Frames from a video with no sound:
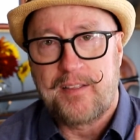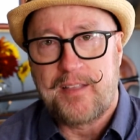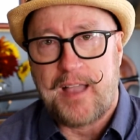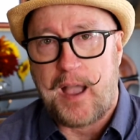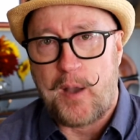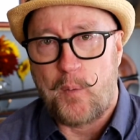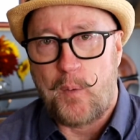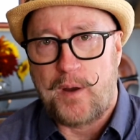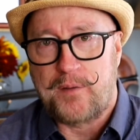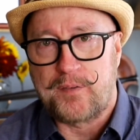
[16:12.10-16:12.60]

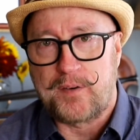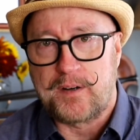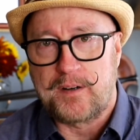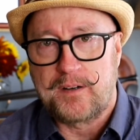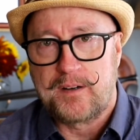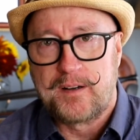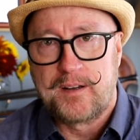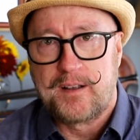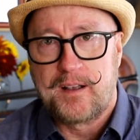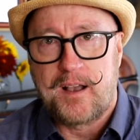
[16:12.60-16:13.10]

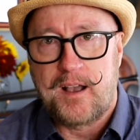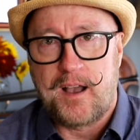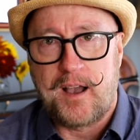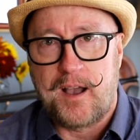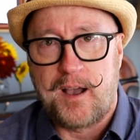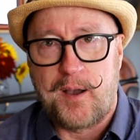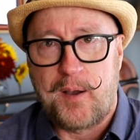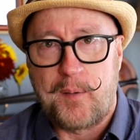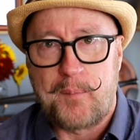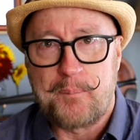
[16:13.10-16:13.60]
However,
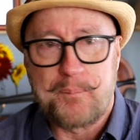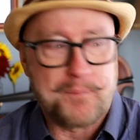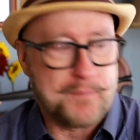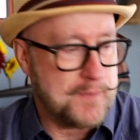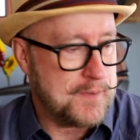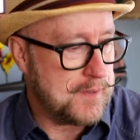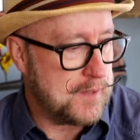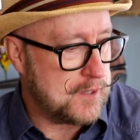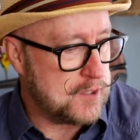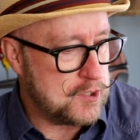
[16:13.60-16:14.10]

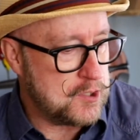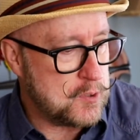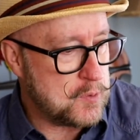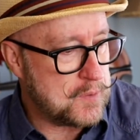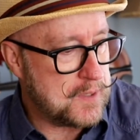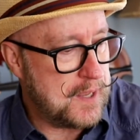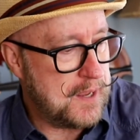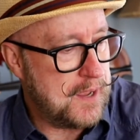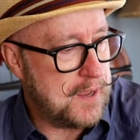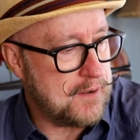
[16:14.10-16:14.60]
you
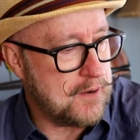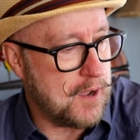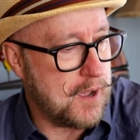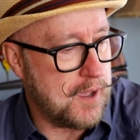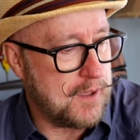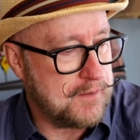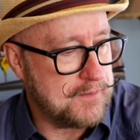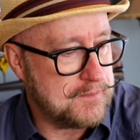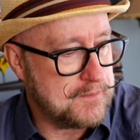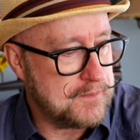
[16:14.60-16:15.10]

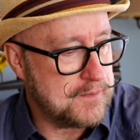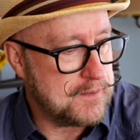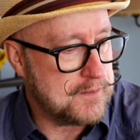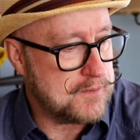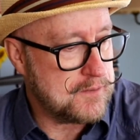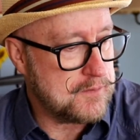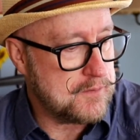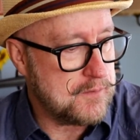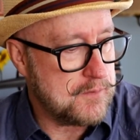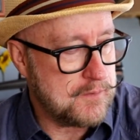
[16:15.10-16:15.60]
cannot
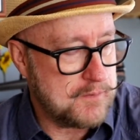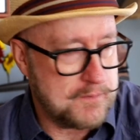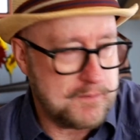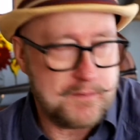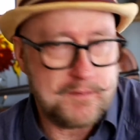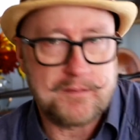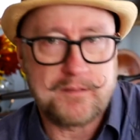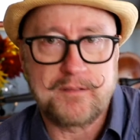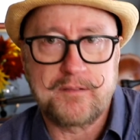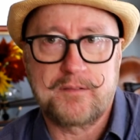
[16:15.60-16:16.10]

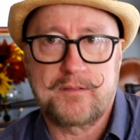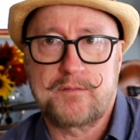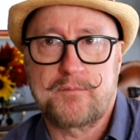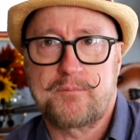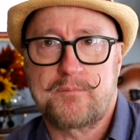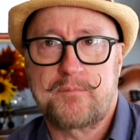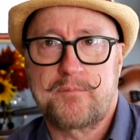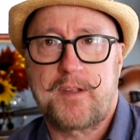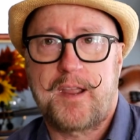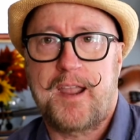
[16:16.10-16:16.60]

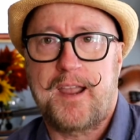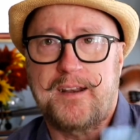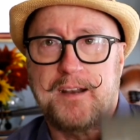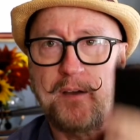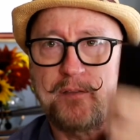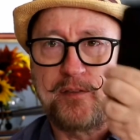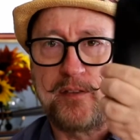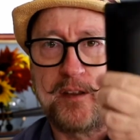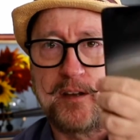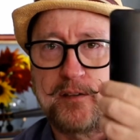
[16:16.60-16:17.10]
hand
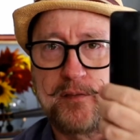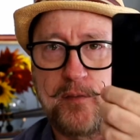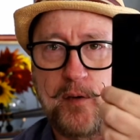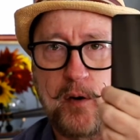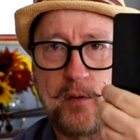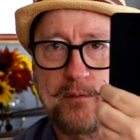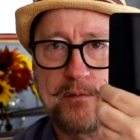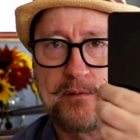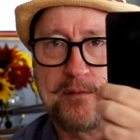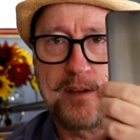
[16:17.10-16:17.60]
out this
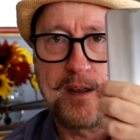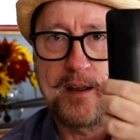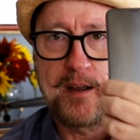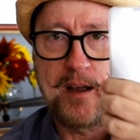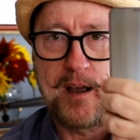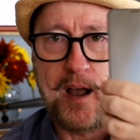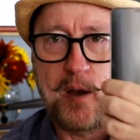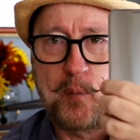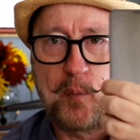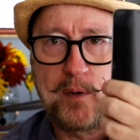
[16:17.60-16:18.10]
phone.
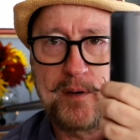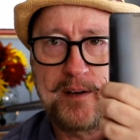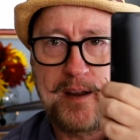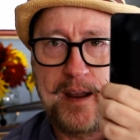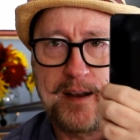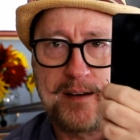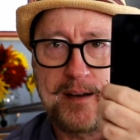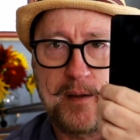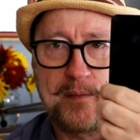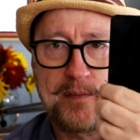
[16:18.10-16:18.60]
I wouldn't
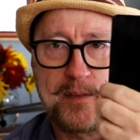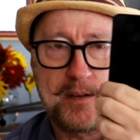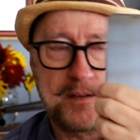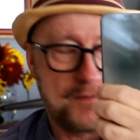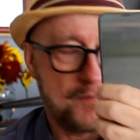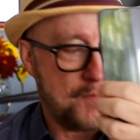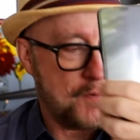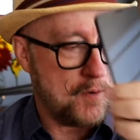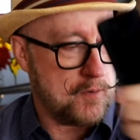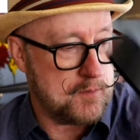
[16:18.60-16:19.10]
hand out
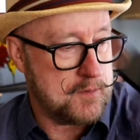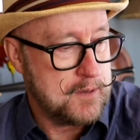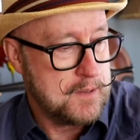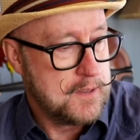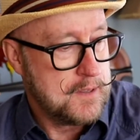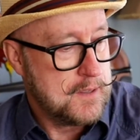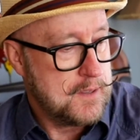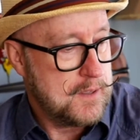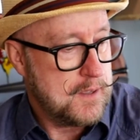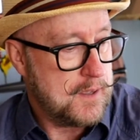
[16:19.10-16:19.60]
this phone,
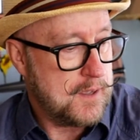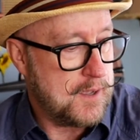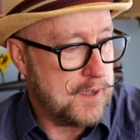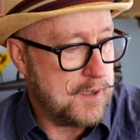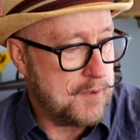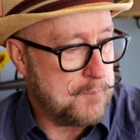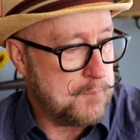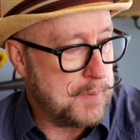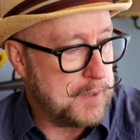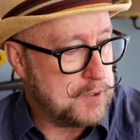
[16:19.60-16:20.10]

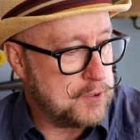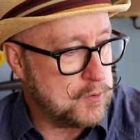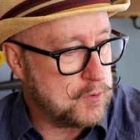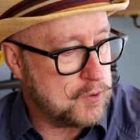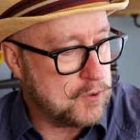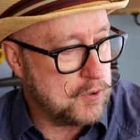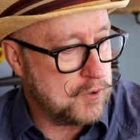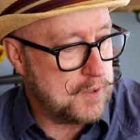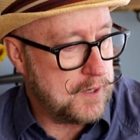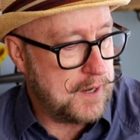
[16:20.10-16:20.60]
but you
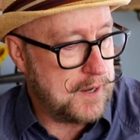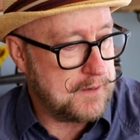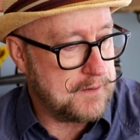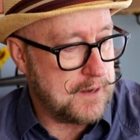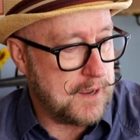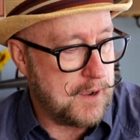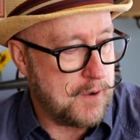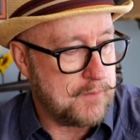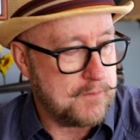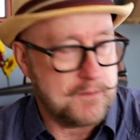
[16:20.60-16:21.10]
could hand
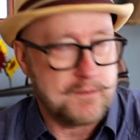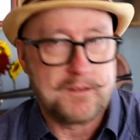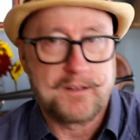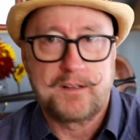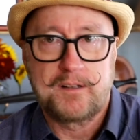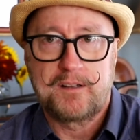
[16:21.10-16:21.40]
out